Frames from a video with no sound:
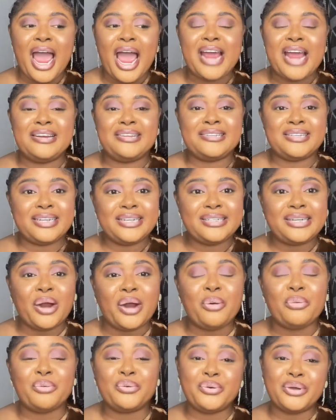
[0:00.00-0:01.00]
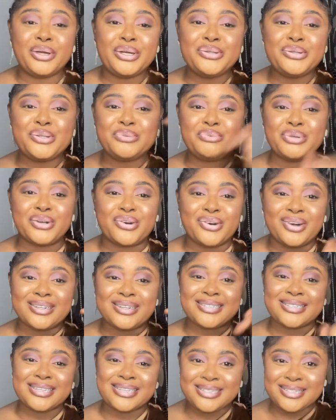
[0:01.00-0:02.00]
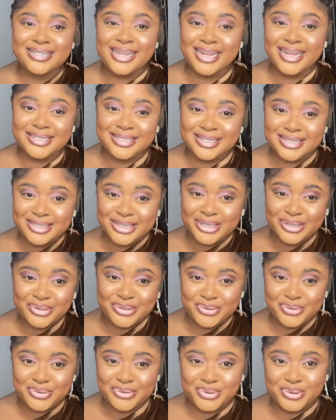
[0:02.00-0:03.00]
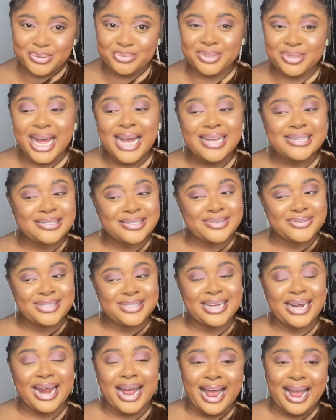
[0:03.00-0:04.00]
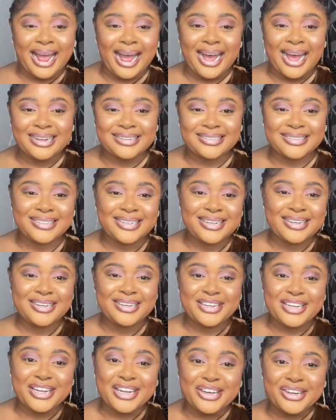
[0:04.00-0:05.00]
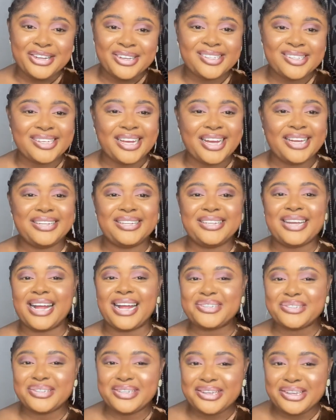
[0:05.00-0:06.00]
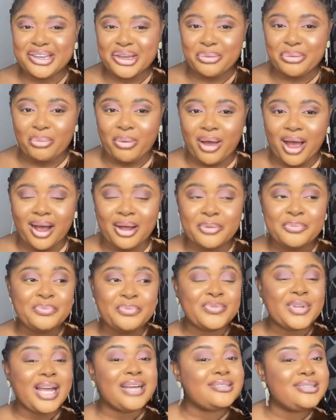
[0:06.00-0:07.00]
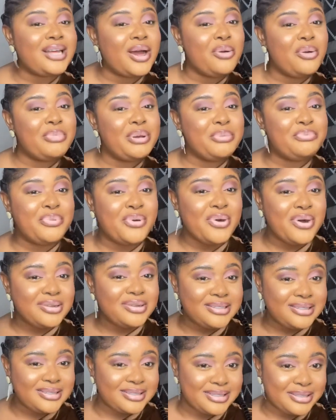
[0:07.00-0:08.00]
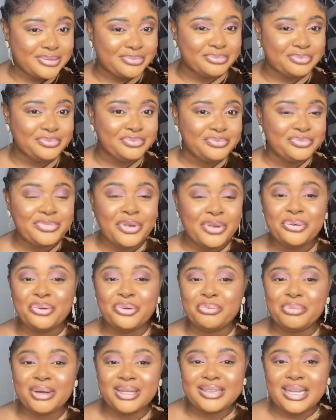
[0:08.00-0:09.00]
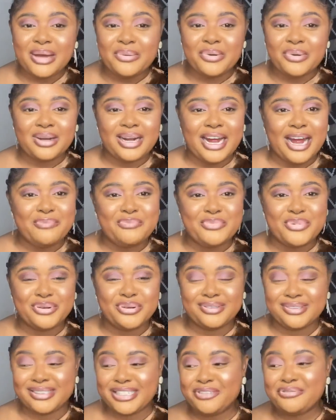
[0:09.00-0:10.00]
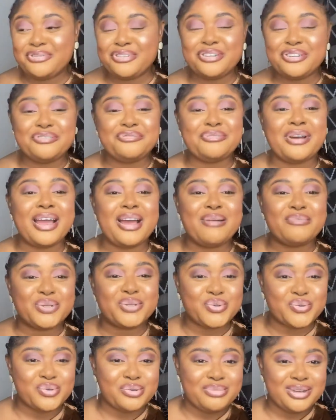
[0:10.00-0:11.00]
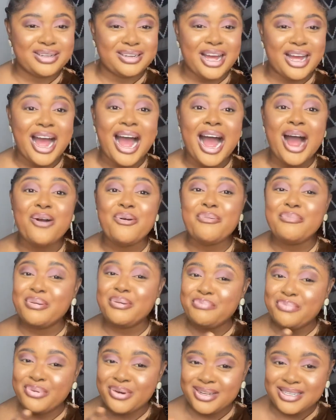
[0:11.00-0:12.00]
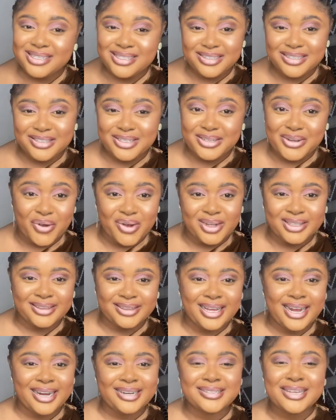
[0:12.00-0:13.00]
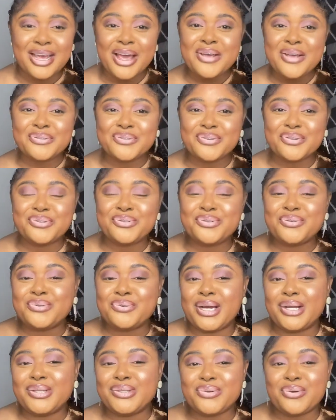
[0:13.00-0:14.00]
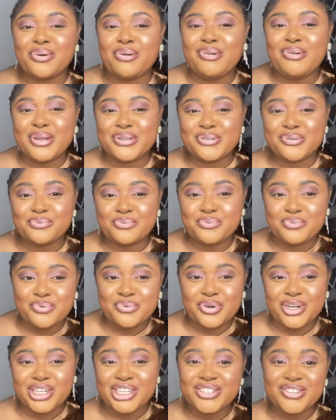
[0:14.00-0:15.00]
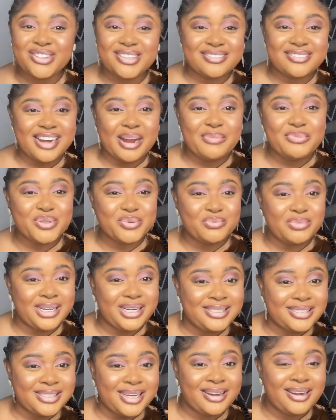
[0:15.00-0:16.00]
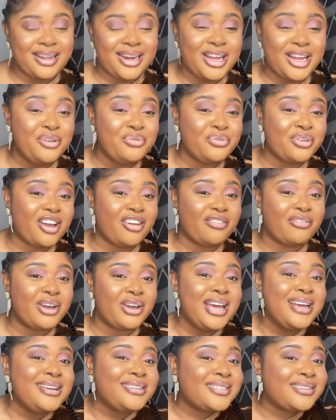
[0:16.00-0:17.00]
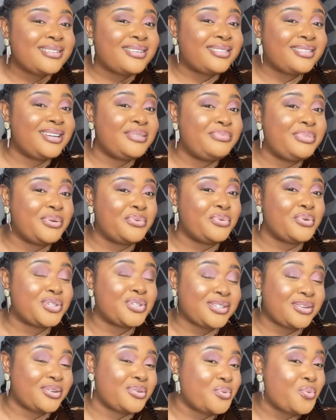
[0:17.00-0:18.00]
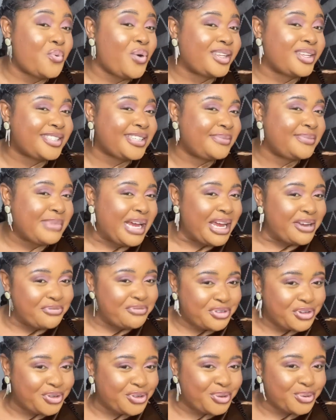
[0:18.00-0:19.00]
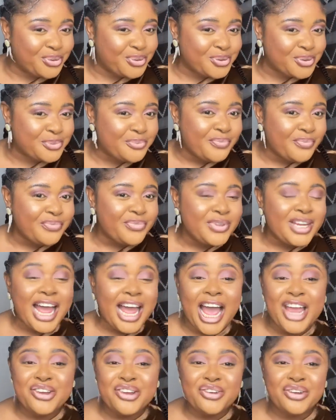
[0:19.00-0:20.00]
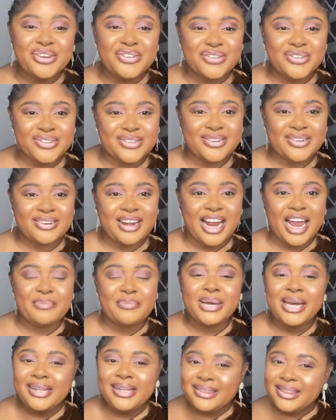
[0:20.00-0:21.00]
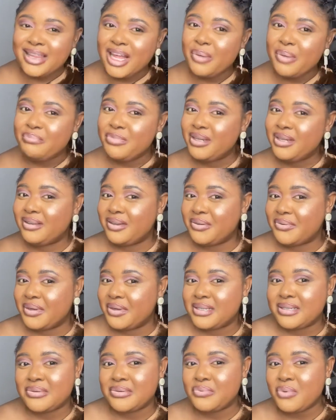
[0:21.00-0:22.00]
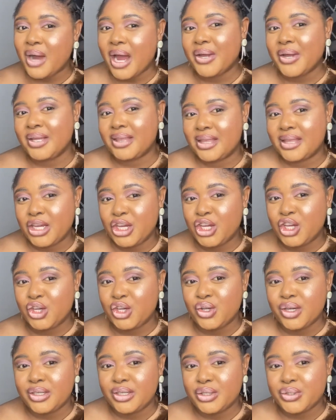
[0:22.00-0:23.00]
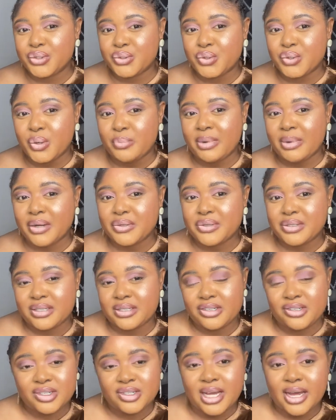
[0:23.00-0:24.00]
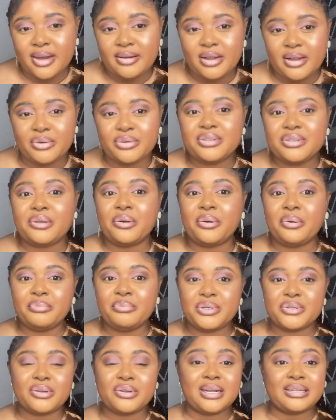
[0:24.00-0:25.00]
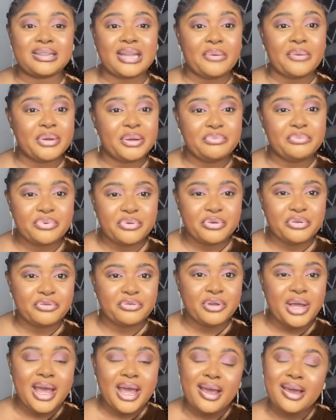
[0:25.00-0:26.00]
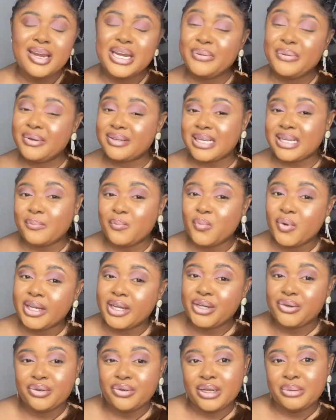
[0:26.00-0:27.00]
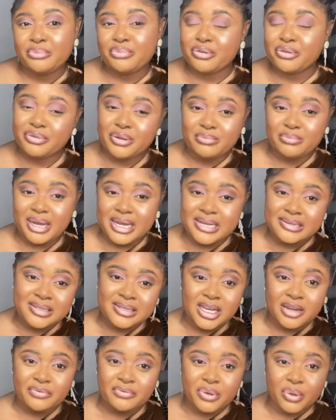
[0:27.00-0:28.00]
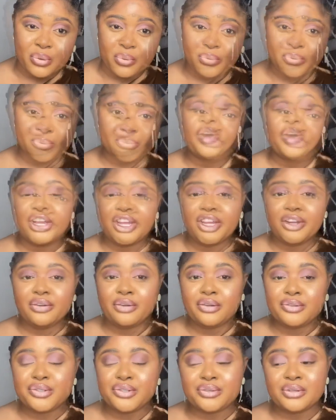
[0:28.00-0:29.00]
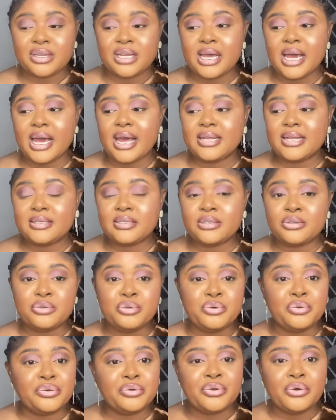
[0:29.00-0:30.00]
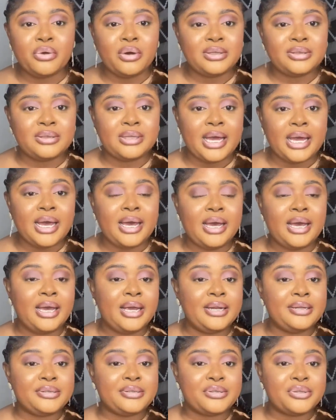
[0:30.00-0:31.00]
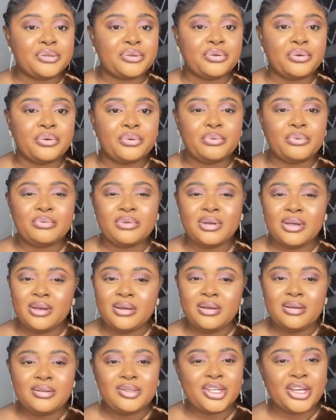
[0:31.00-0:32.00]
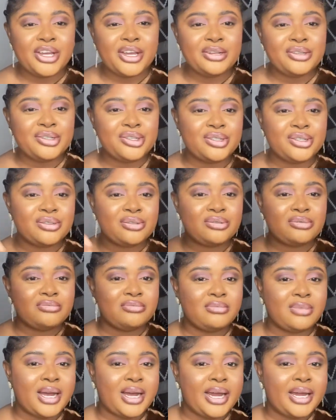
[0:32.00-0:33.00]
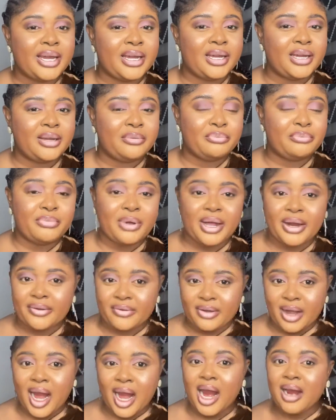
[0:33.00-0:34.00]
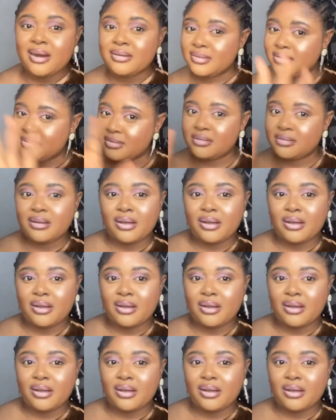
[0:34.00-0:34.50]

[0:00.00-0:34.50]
I decided I'm going to be consistent in this YouTube. That's you that I had initially actually came back. Actually, I'll be posting no matter what happens. Even if I am swimming, I'll be posting content. So do what to always watch. Subscribe to my channel. If you have secretly been watching my videos and you don't subscribe, tell me the reason why you think you don't need to come back to this channel. Tell me so that I will improve. Anyways, I'm working on improving myself. I'm working on to get good content, you know, change my background.